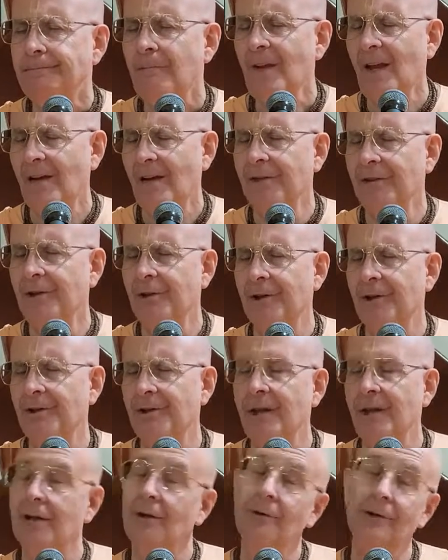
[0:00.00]
Vidura
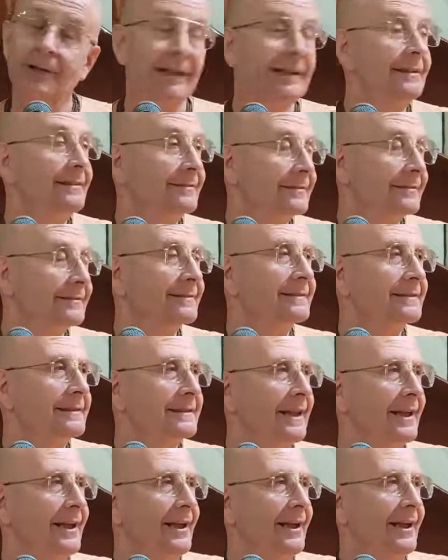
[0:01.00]
thought, okay,
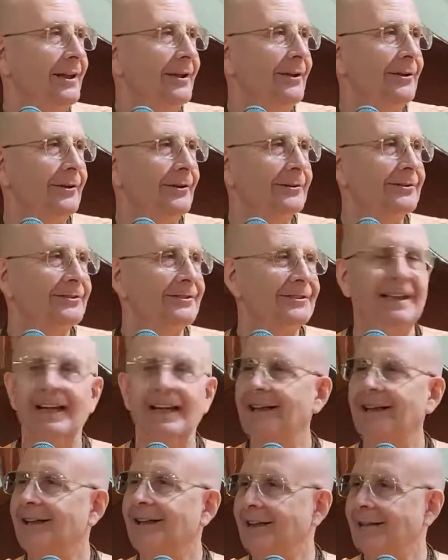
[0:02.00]
looks
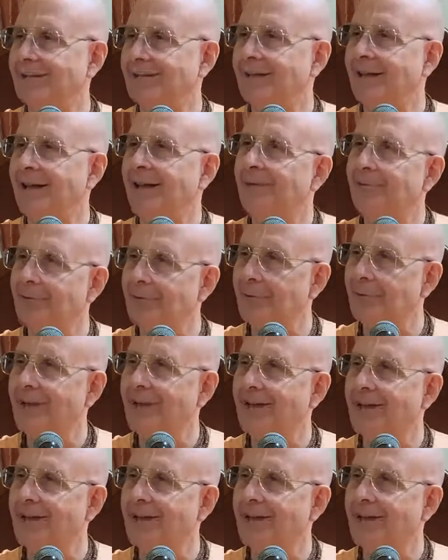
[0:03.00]
like time for me to